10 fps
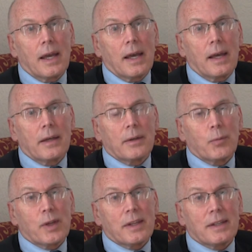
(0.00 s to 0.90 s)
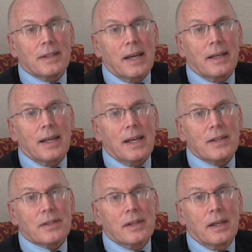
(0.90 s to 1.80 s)
and within 10
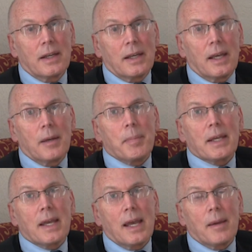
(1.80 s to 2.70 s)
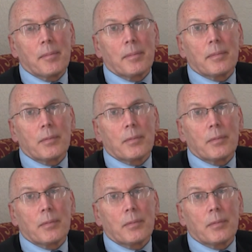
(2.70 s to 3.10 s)
days it became